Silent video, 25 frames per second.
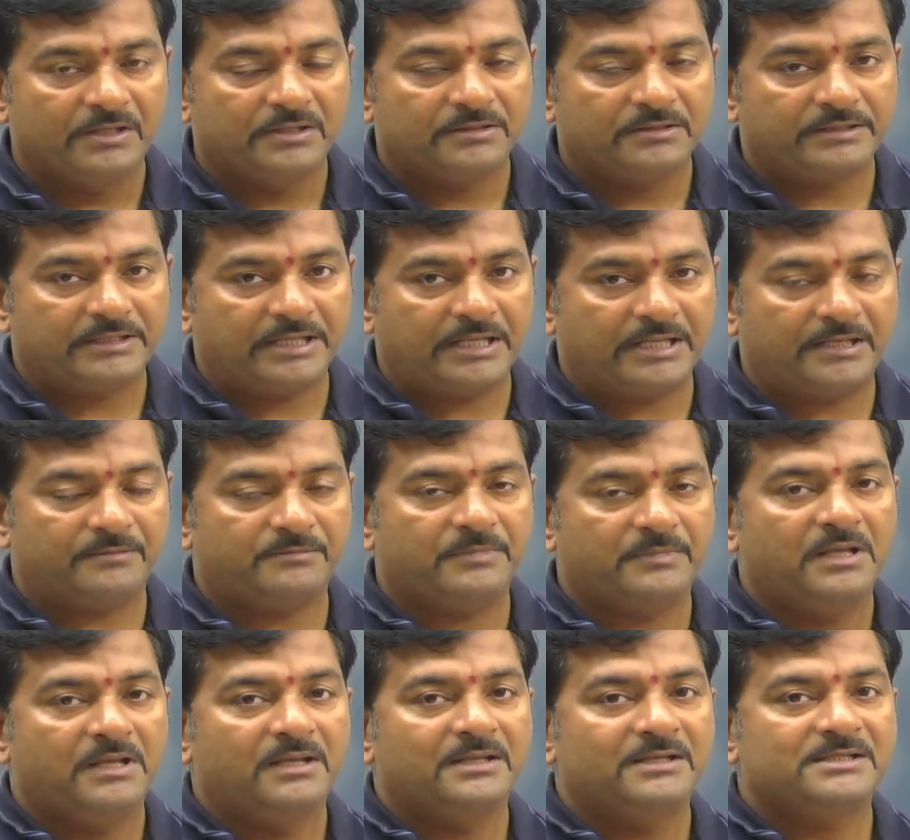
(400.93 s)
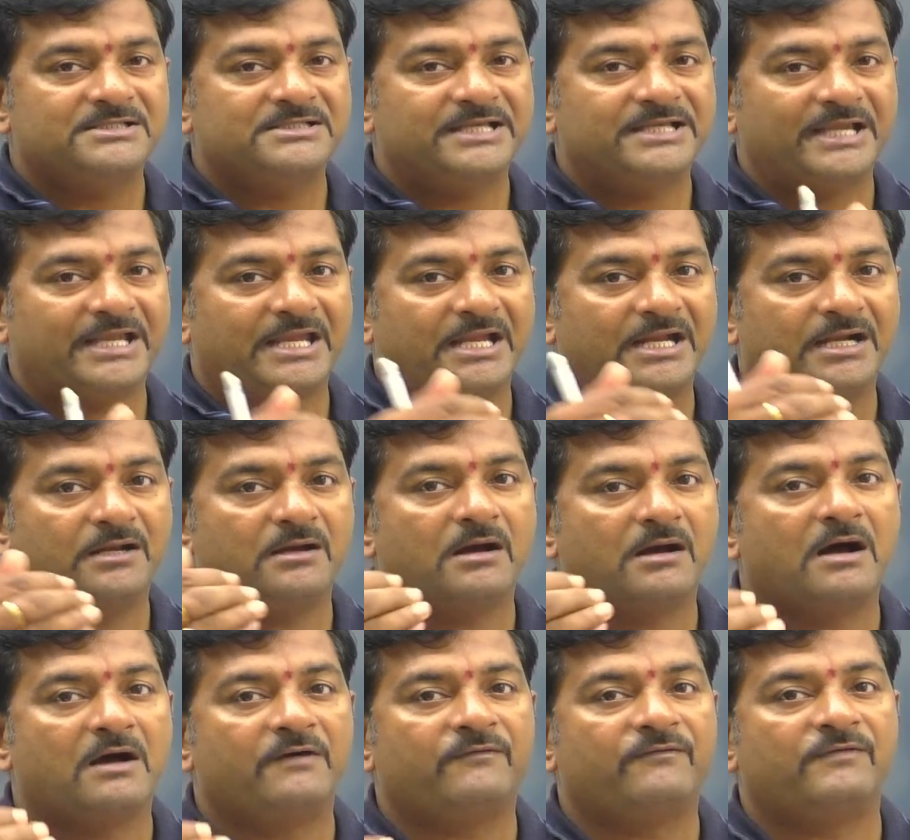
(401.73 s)
Then second
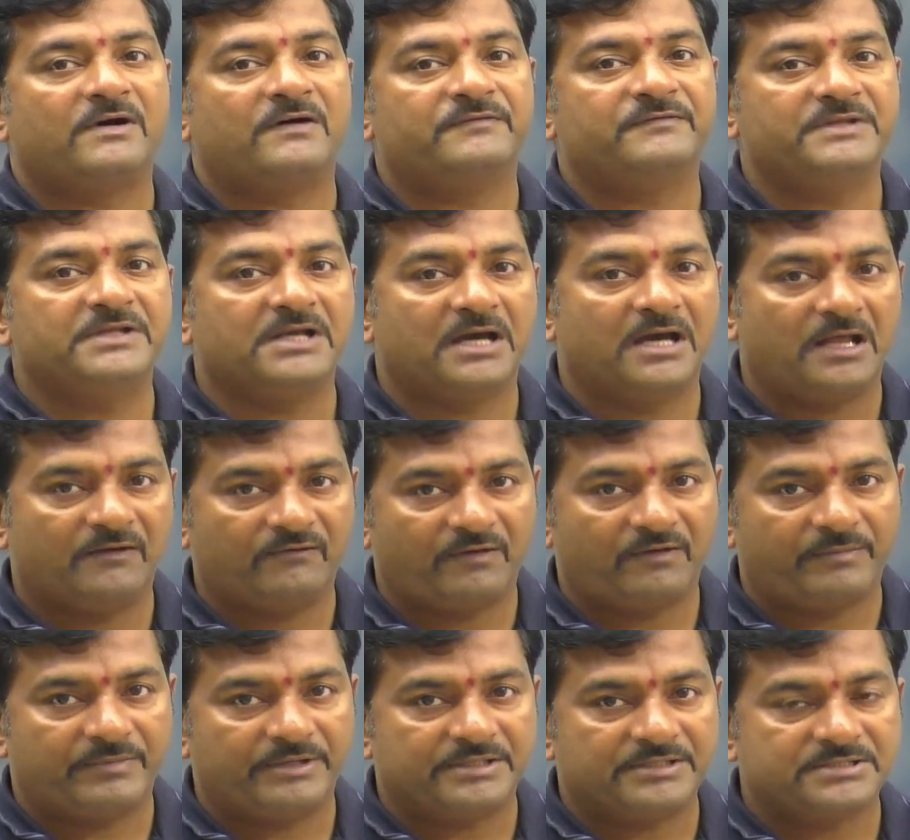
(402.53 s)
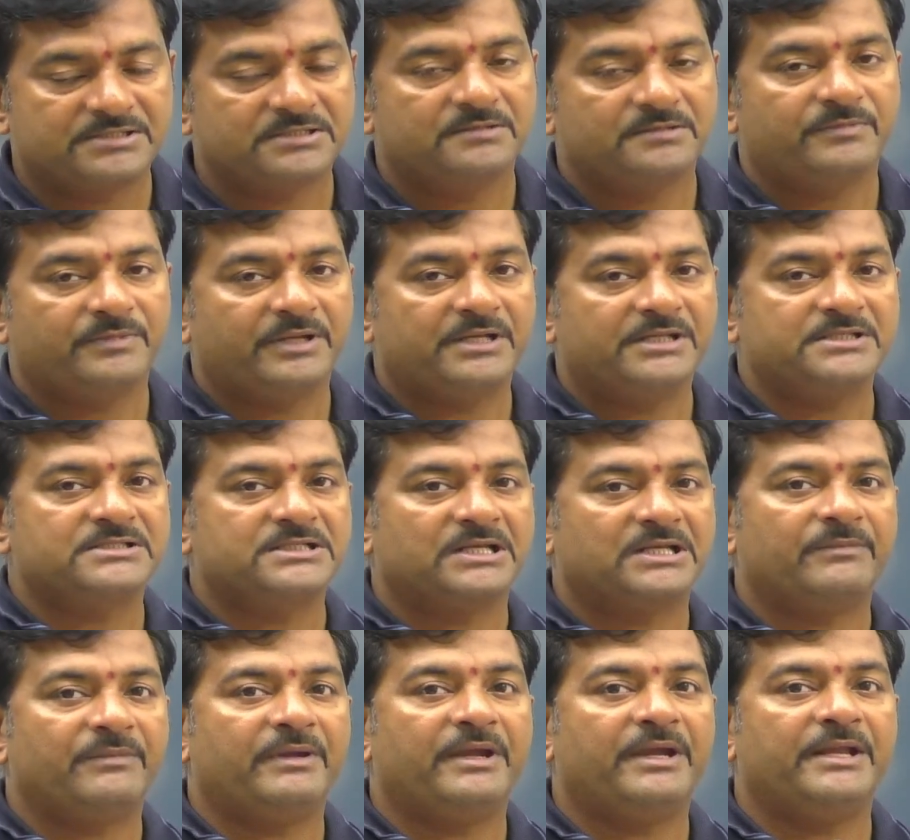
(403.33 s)
half of the alphabets, means
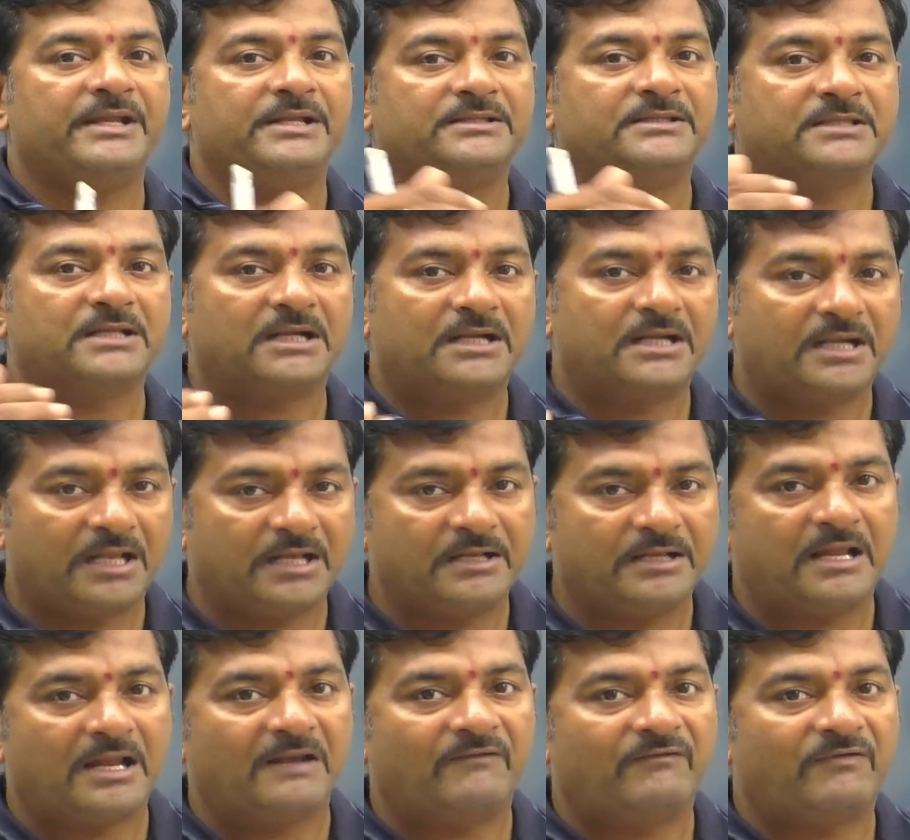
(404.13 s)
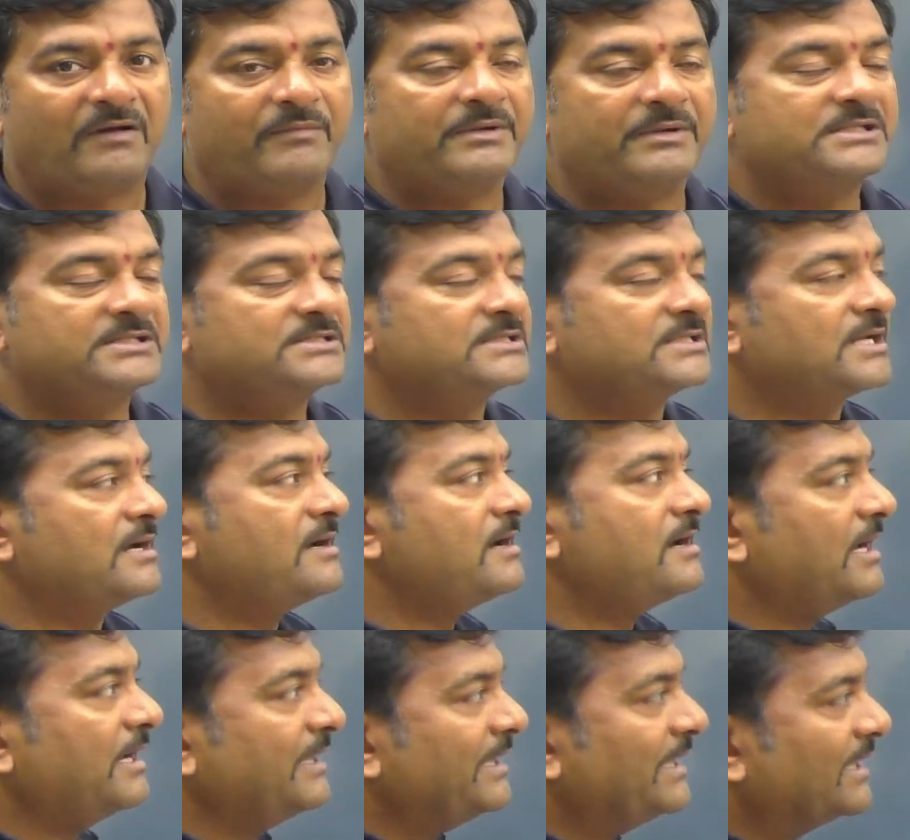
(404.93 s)
remaining 13 alphabets
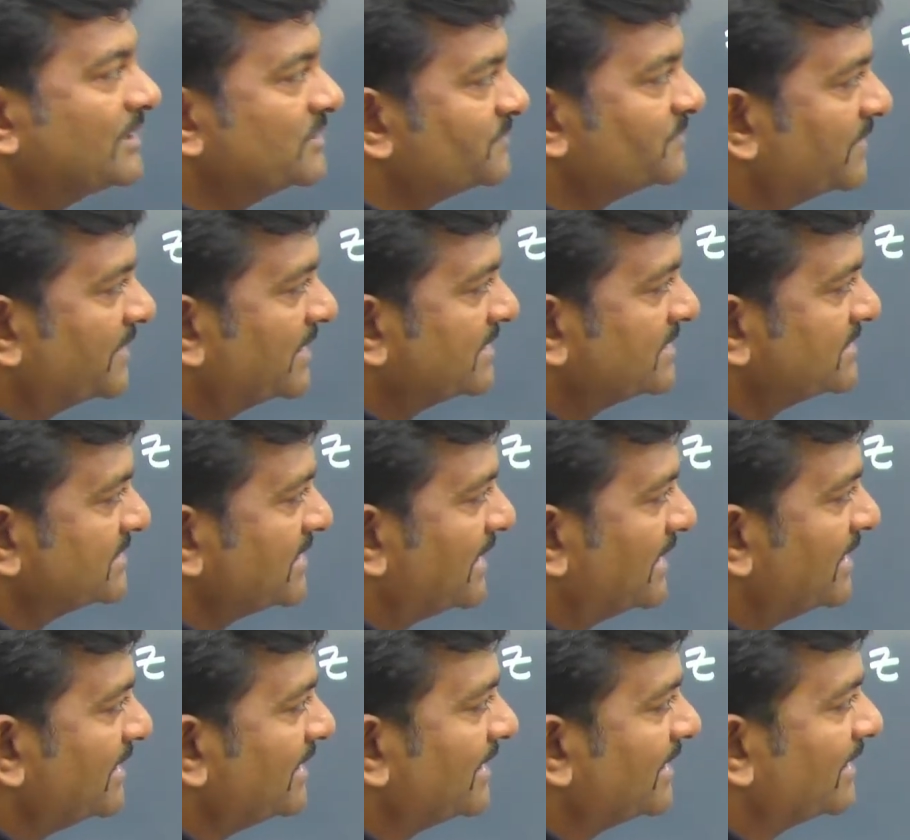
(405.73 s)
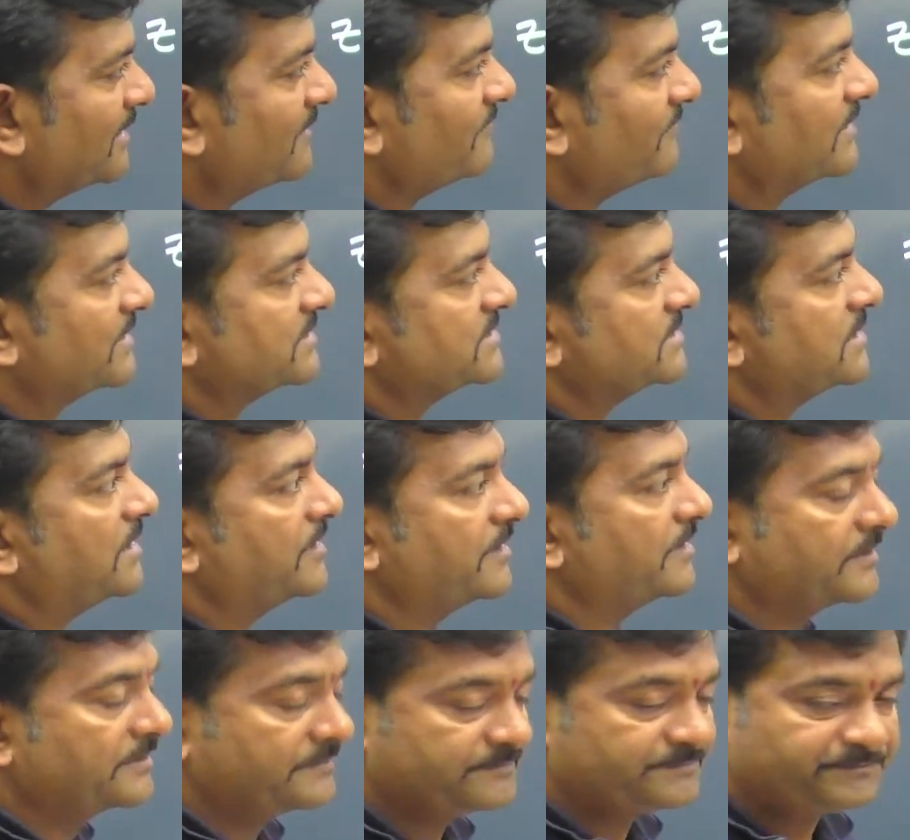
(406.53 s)
I expressed in reverse
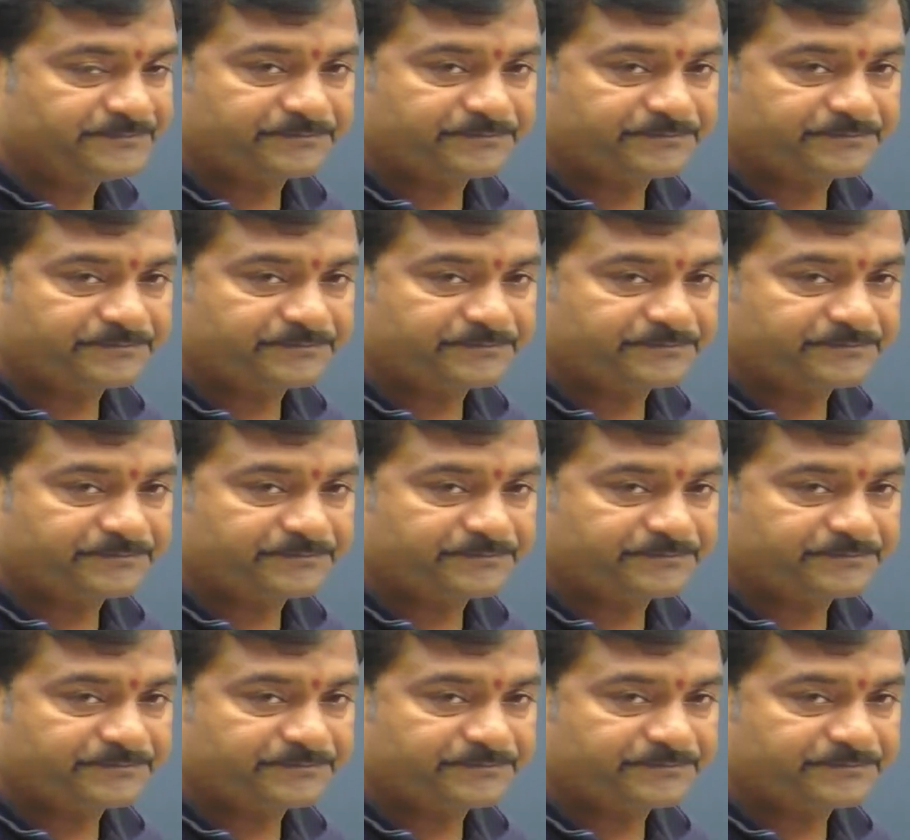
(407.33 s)
order.